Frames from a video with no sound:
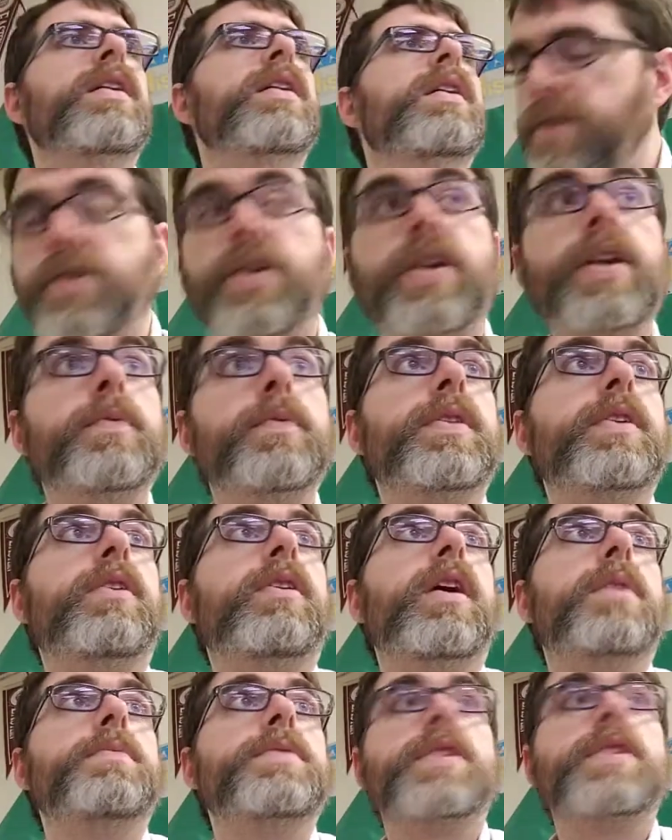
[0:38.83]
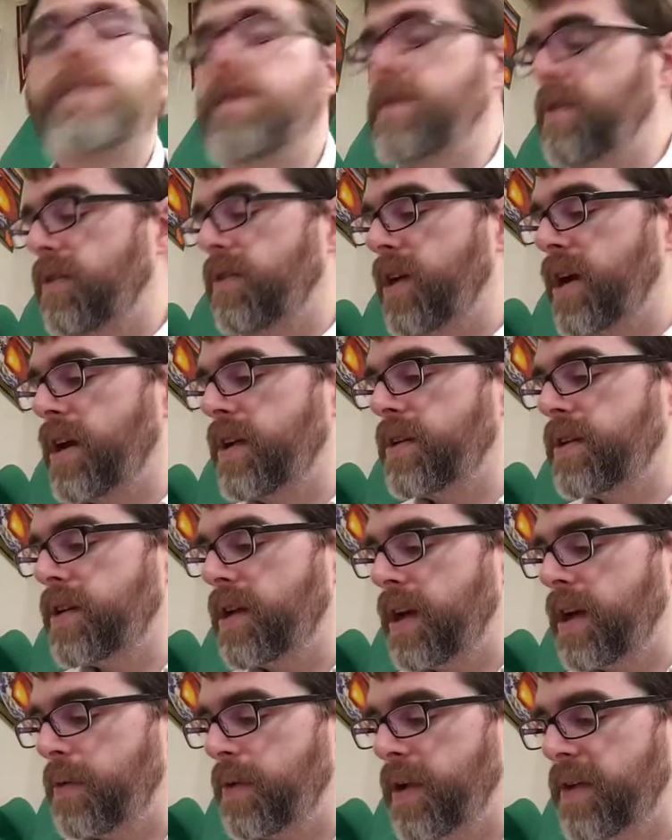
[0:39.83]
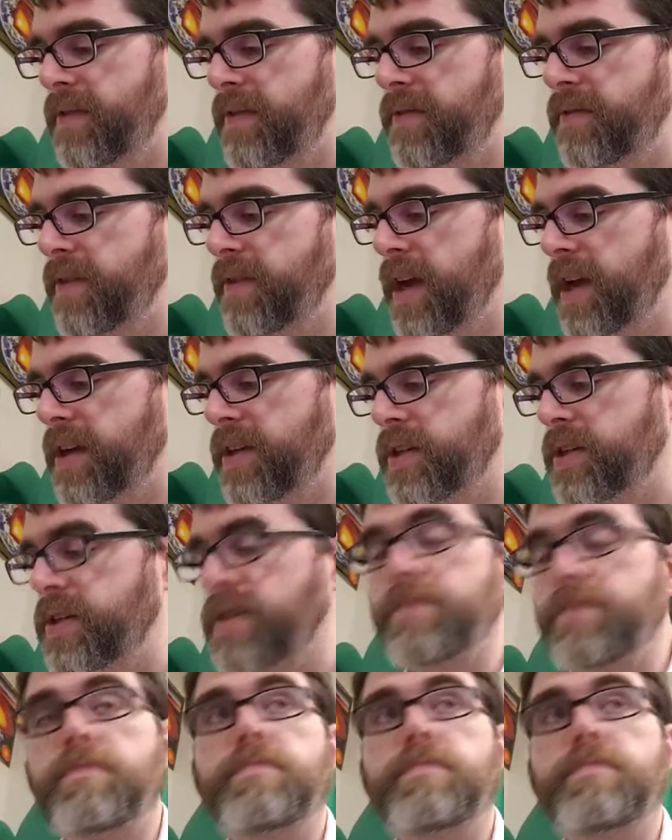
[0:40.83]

So here with our object on our ground, we have I just